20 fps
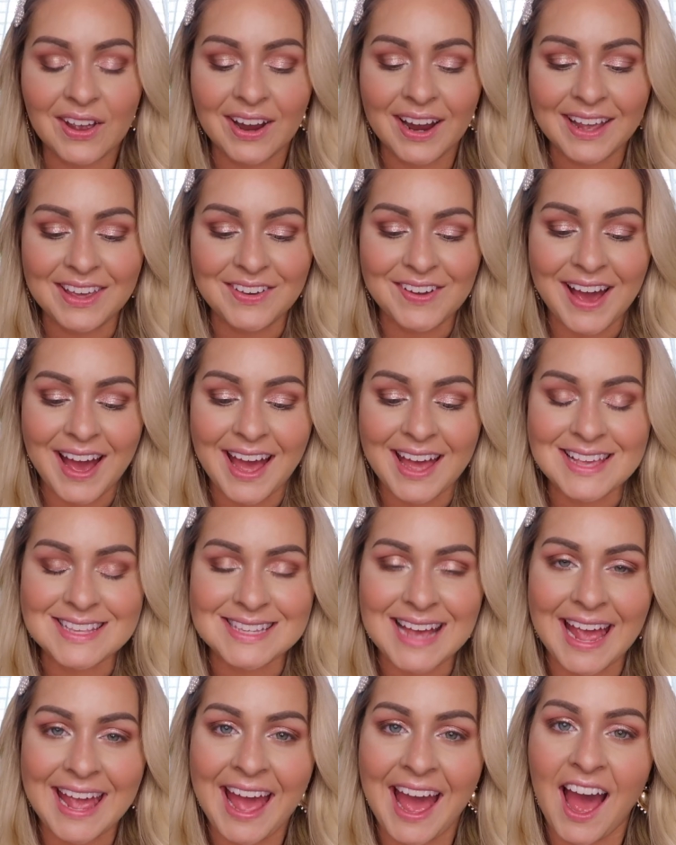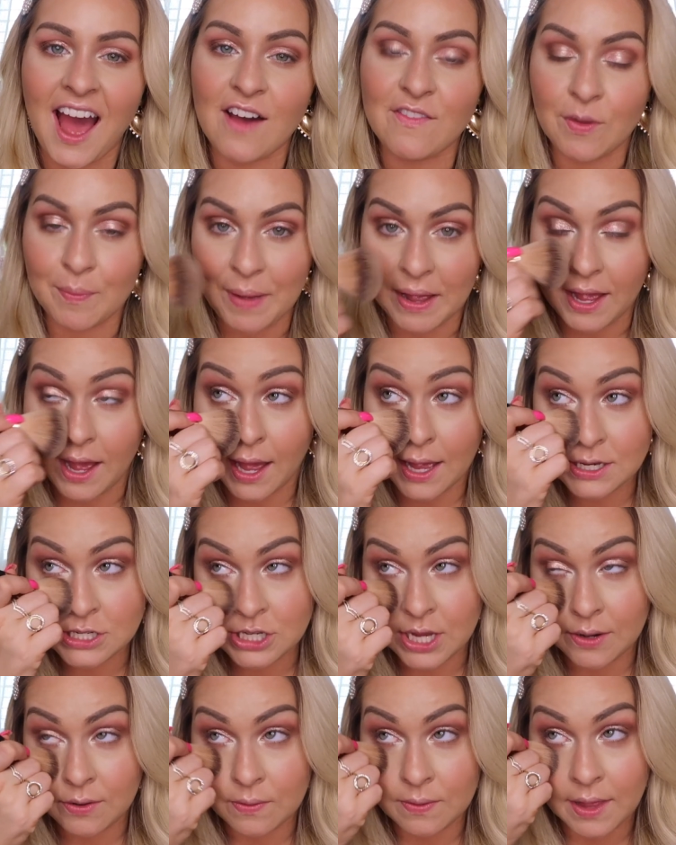All right, you guys, I have my
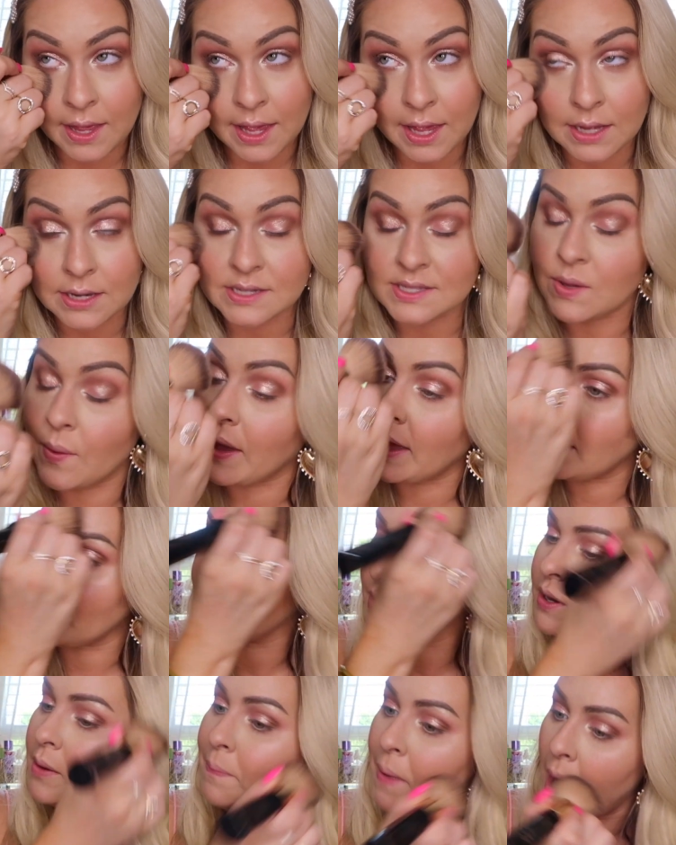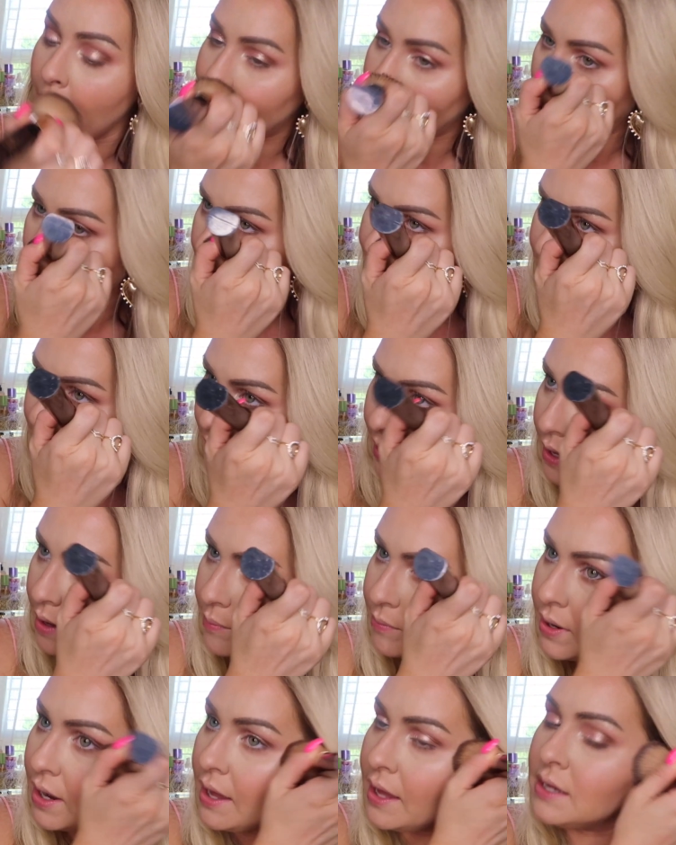eyeshadow laid, so I am gonna pop off
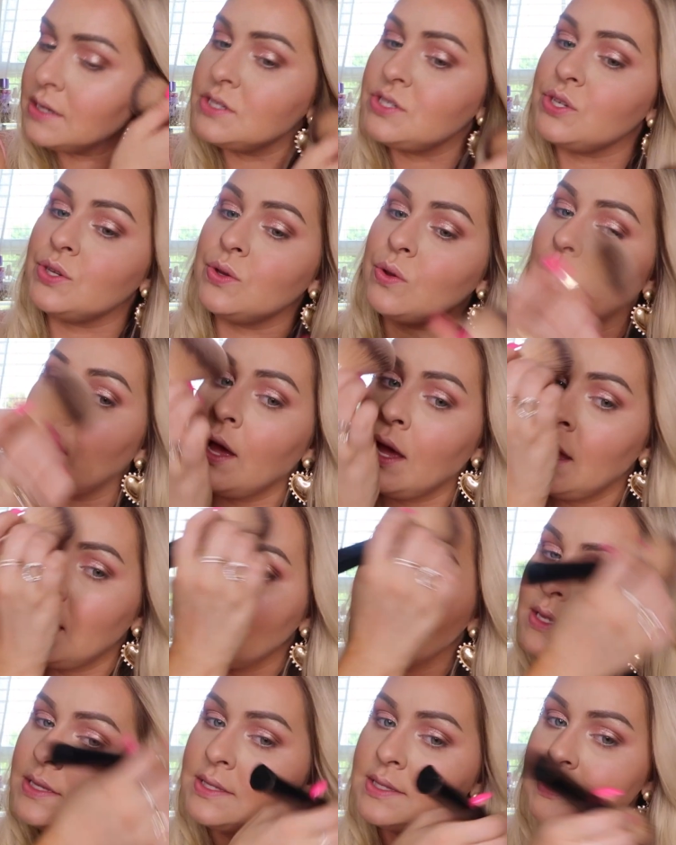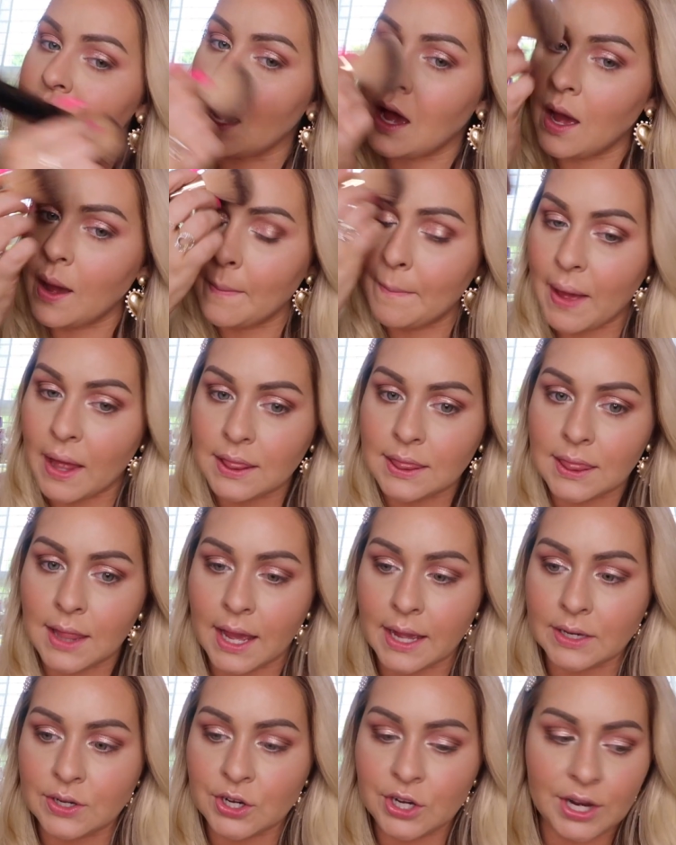camera and do some
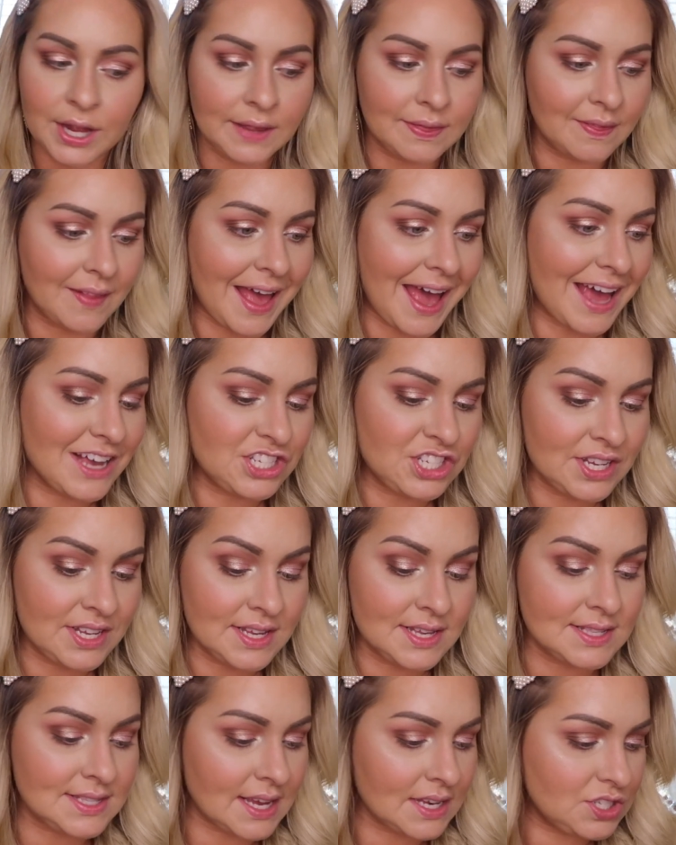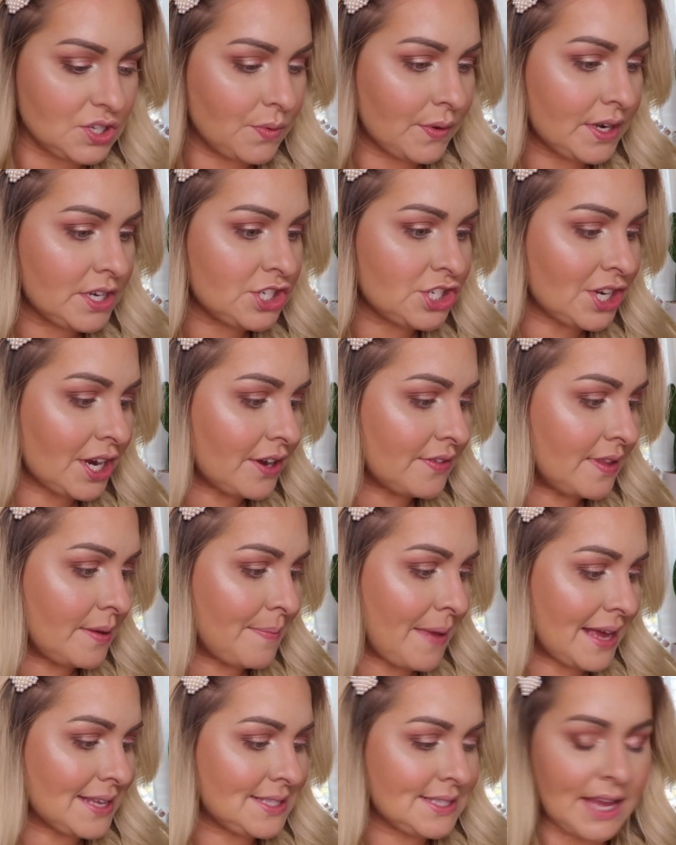liner and lashes. I do wanna share the
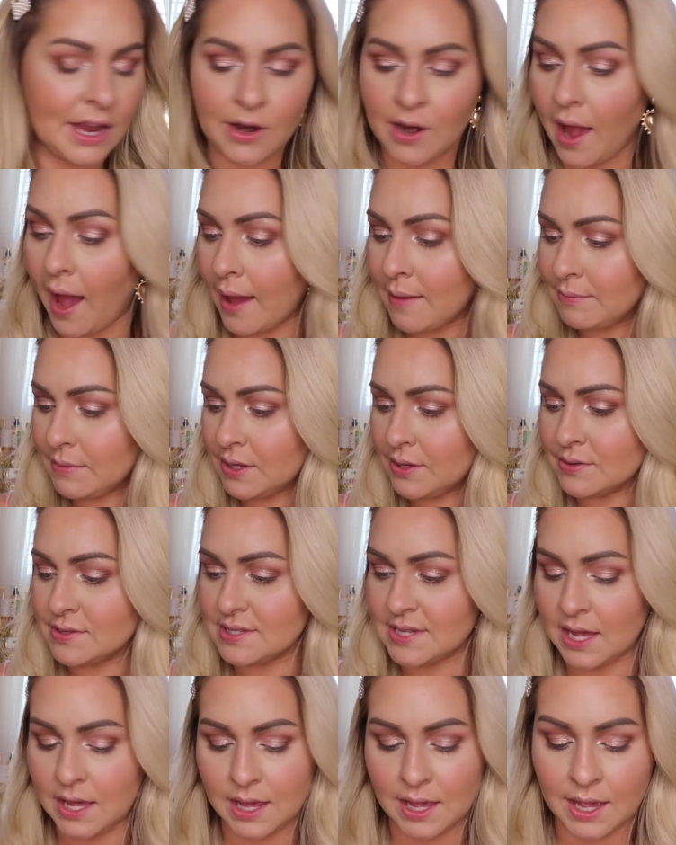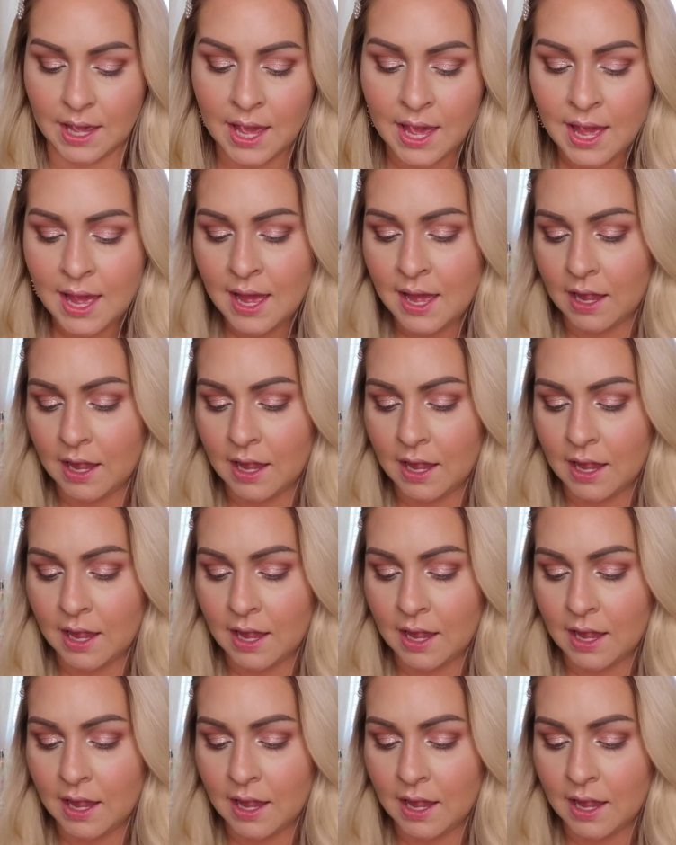mascara I'm using.